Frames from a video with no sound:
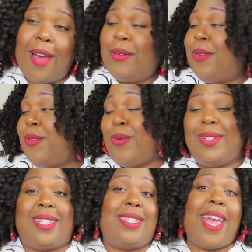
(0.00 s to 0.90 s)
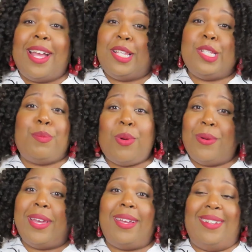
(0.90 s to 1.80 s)
I don't even know what to say at this
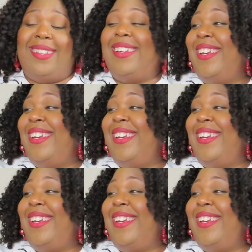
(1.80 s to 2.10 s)
point.